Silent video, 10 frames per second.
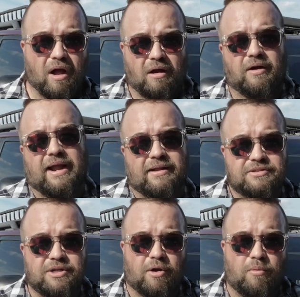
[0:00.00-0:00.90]
All right,
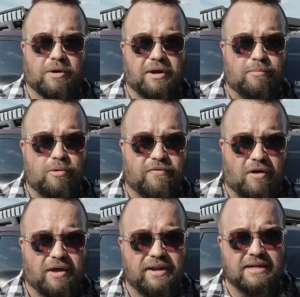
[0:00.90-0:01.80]
so we're going to move
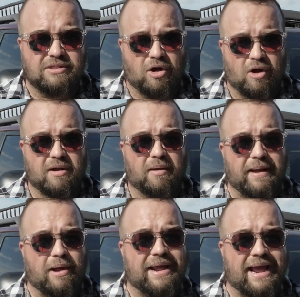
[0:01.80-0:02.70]
on and talk
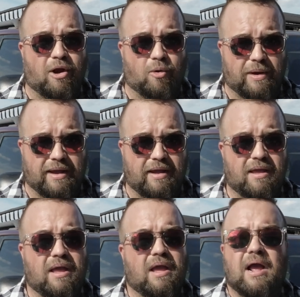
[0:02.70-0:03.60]
about airway.
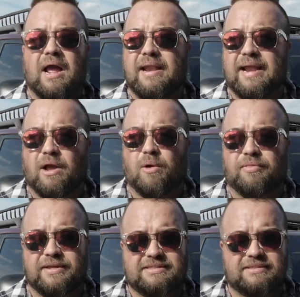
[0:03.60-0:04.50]
Now,
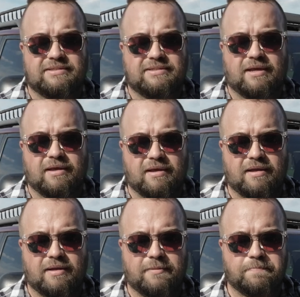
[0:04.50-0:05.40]
this
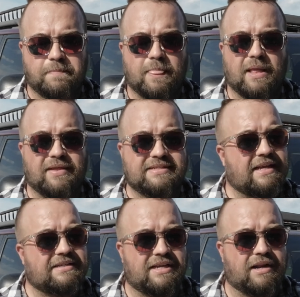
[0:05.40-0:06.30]

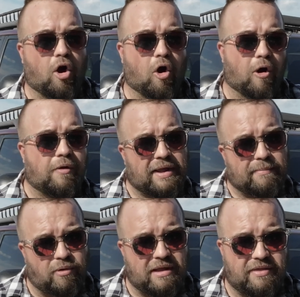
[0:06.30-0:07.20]
isn't are they
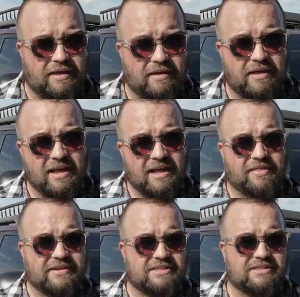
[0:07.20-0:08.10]
breathing?
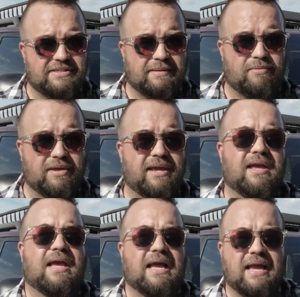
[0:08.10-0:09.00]
This is simply,
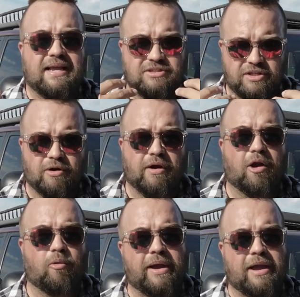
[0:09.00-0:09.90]
is their
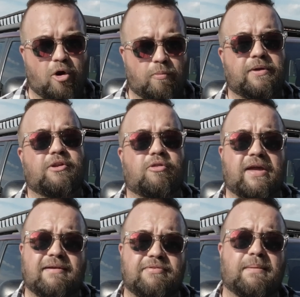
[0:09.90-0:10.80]
airway open? Do
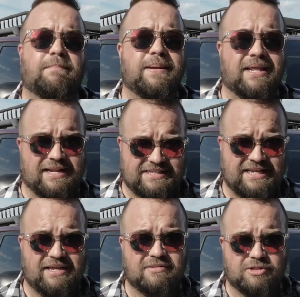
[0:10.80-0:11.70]
they have the
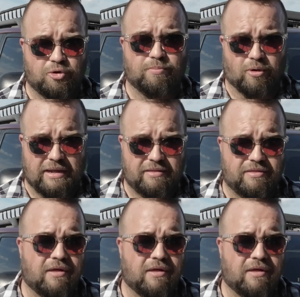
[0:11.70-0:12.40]
ability to breathe?